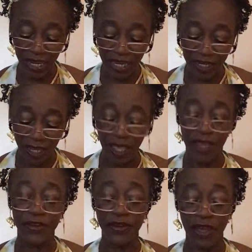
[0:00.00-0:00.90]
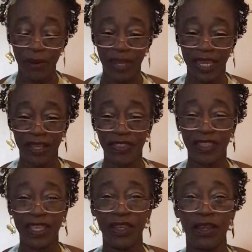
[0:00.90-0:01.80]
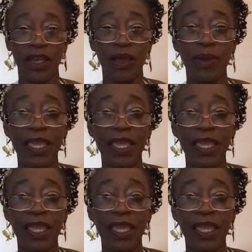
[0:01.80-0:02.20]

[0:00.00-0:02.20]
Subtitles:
inner knowing. There you go,